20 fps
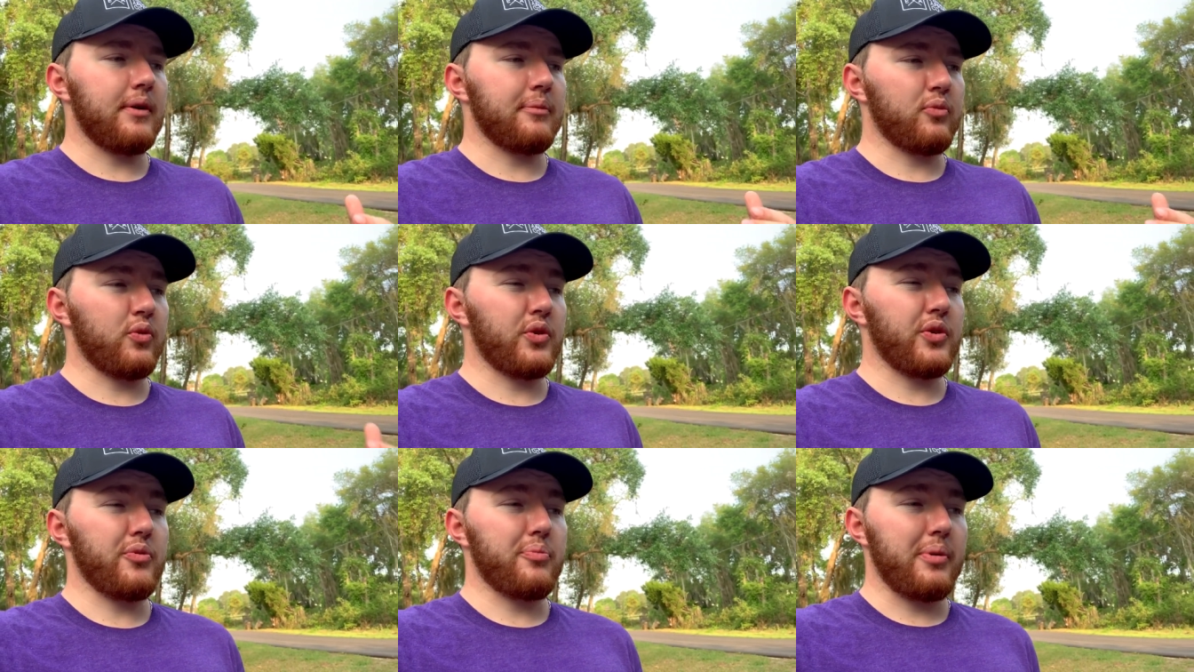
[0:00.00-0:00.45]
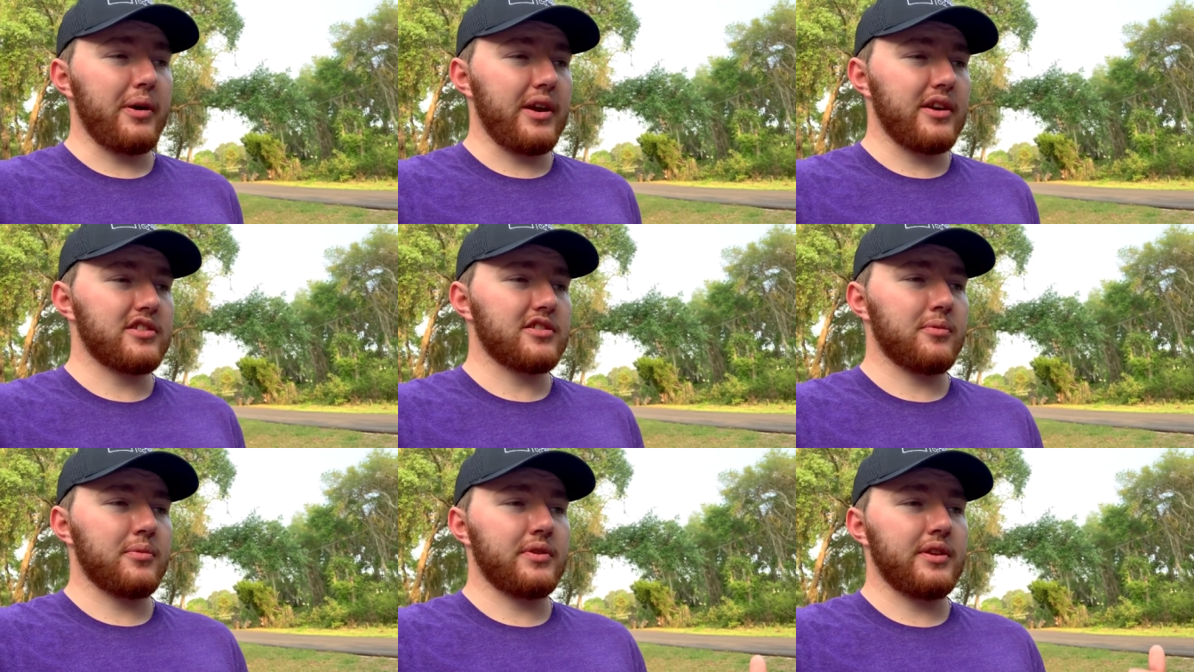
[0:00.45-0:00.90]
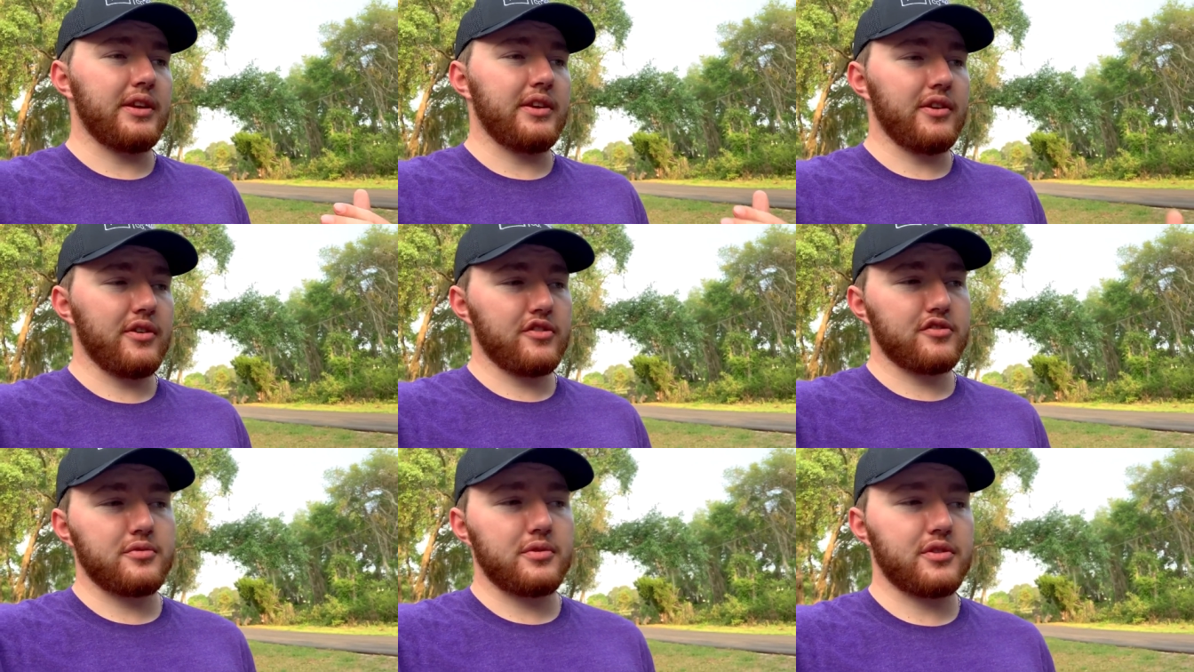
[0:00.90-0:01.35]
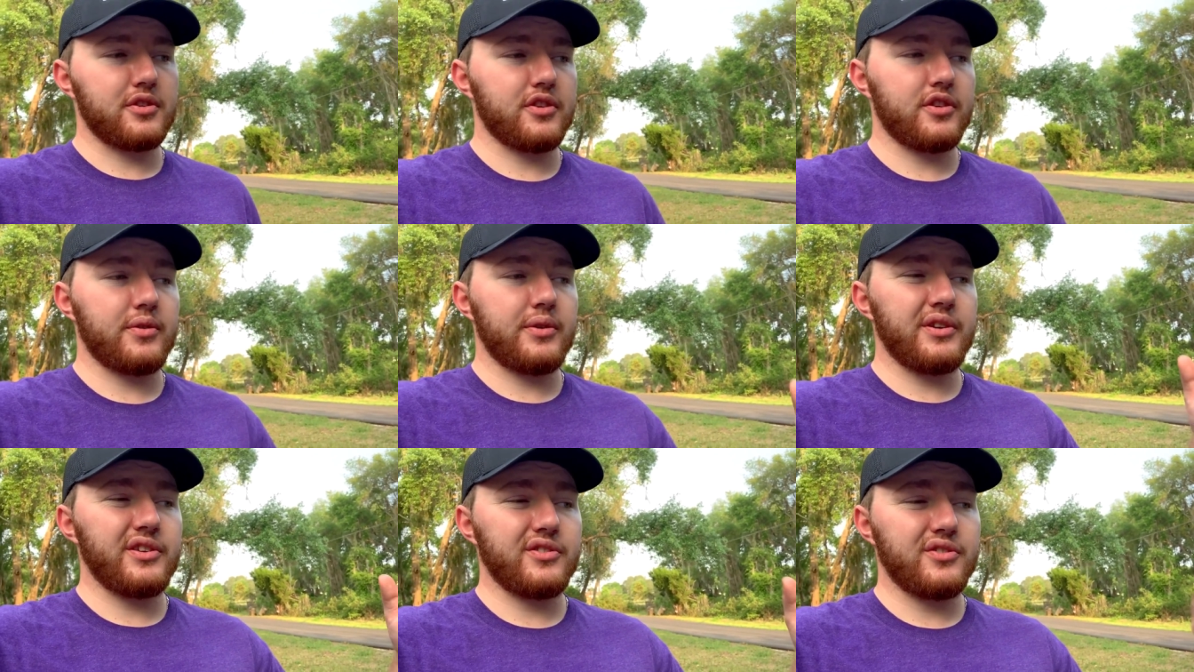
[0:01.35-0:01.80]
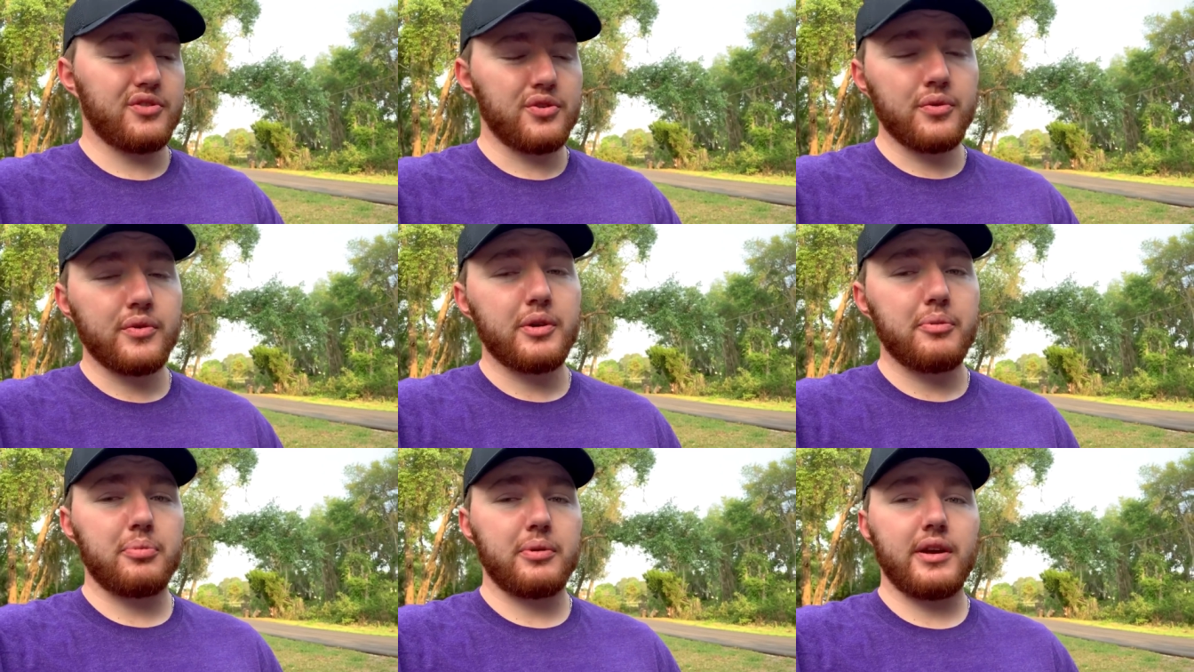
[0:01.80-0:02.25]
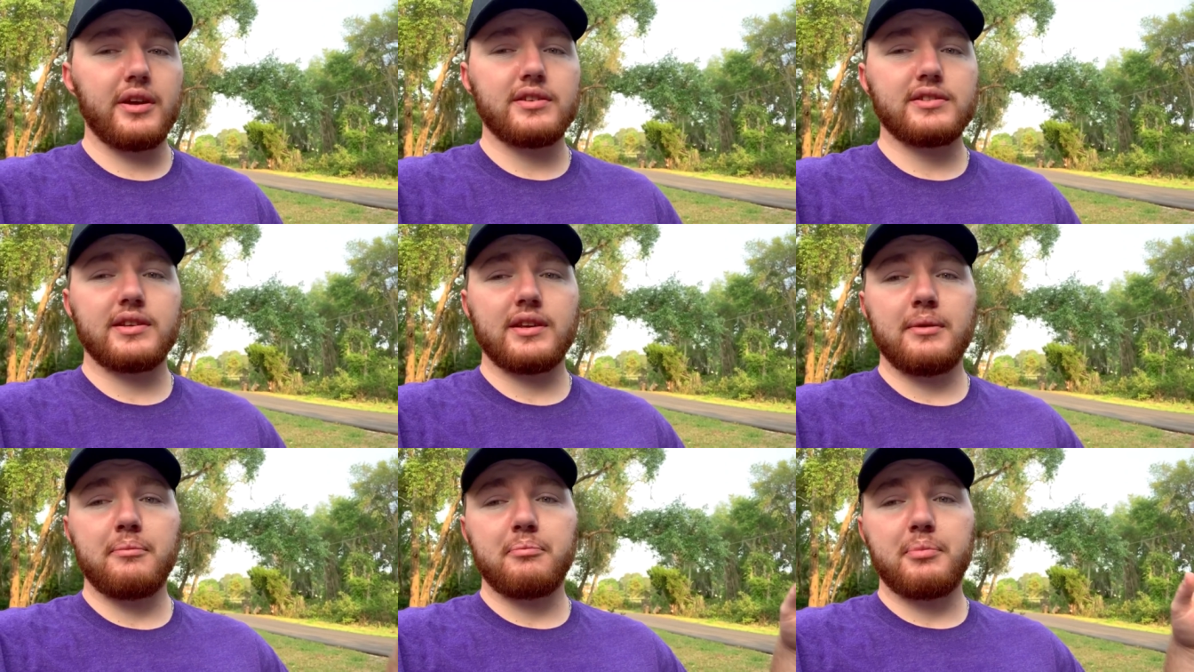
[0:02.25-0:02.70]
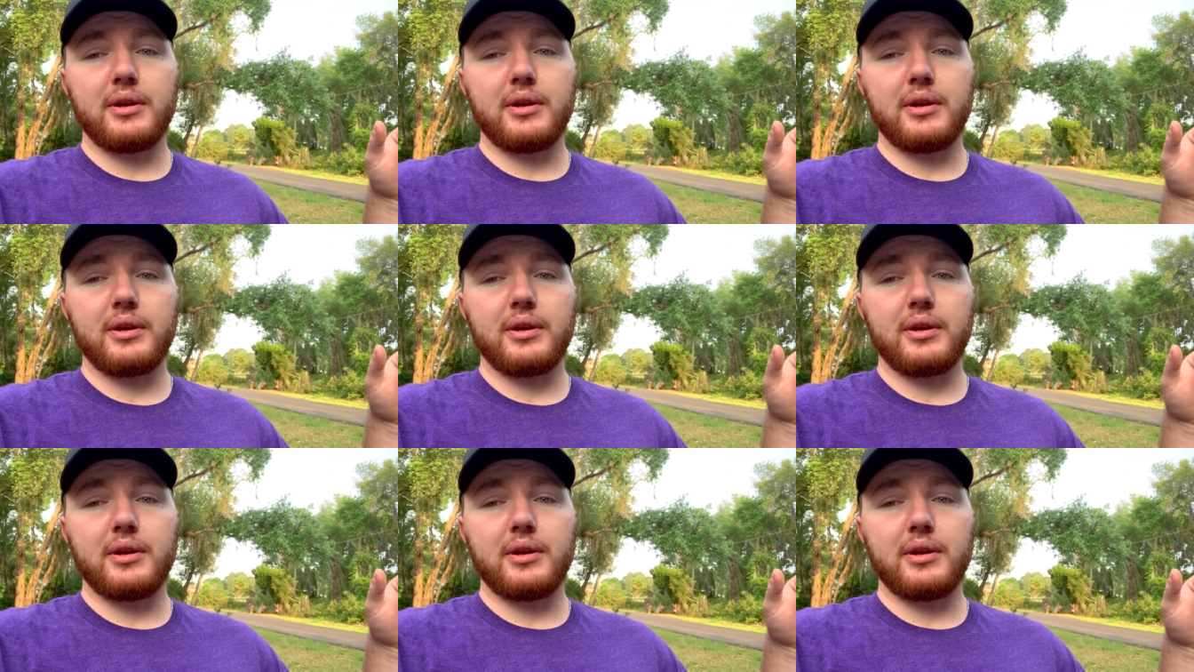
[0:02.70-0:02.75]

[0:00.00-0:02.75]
I'm going to pay someone that knows what they're doing to replace them,